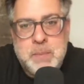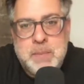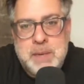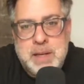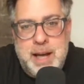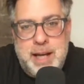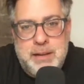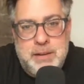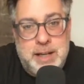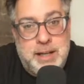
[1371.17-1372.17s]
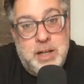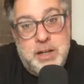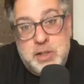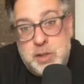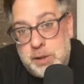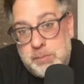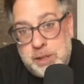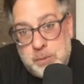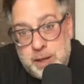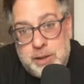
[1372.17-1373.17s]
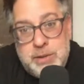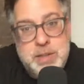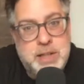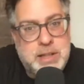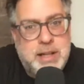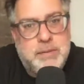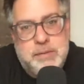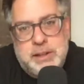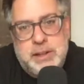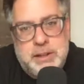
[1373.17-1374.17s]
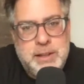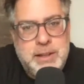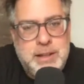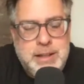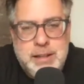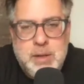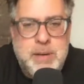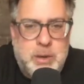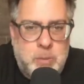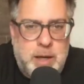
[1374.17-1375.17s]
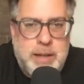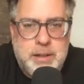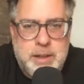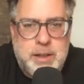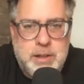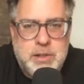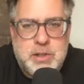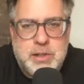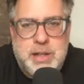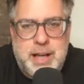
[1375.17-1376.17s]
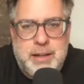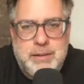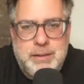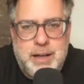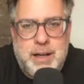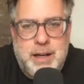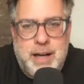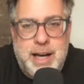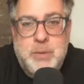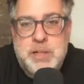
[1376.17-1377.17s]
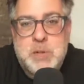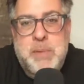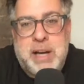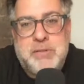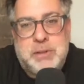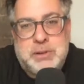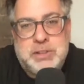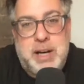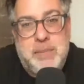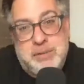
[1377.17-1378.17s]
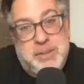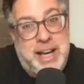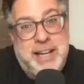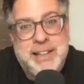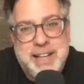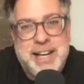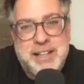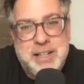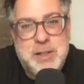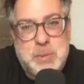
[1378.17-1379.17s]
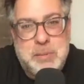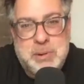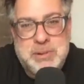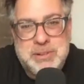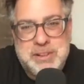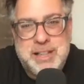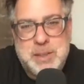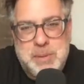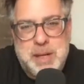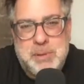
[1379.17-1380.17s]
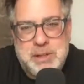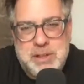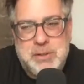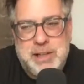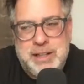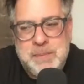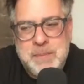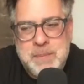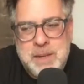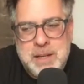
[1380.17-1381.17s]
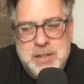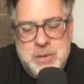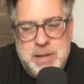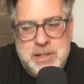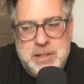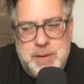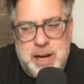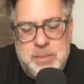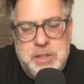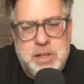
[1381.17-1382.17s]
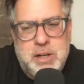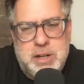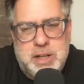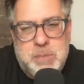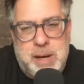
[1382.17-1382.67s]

and they had done extremely well. So you kind of figure, no matter what, you should get a respectful time of day out of these people, right? To be able to do it, to raise around, but you don't expect a